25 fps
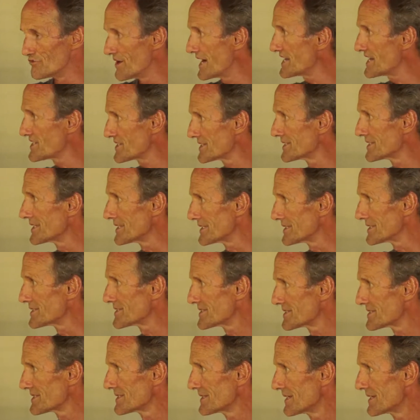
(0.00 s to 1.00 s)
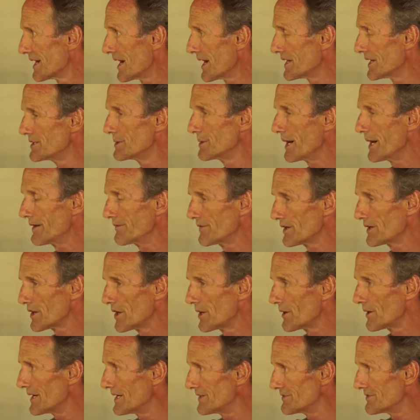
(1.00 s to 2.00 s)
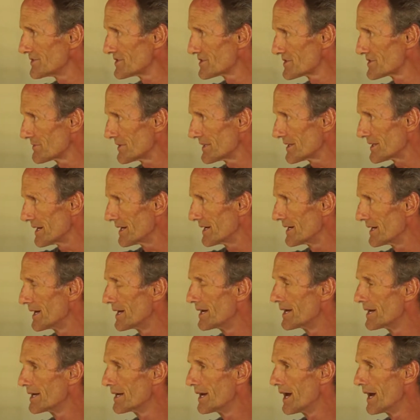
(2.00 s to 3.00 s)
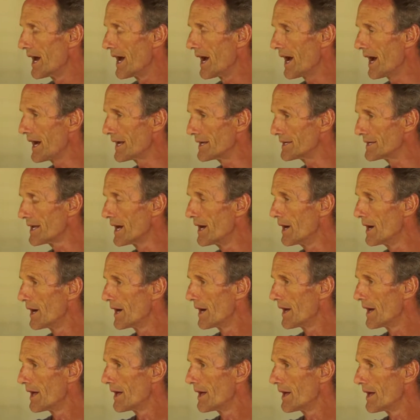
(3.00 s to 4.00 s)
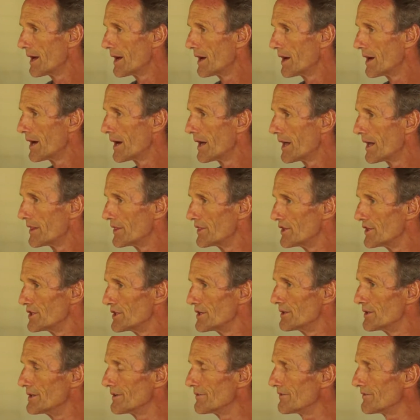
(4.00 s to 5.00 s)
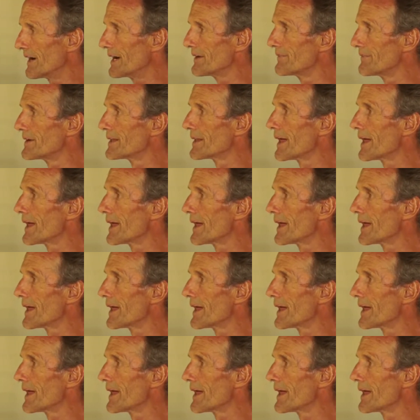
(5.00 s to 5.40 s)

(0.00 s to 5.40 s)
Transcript: resonance, and you have a coherence with it. And the unified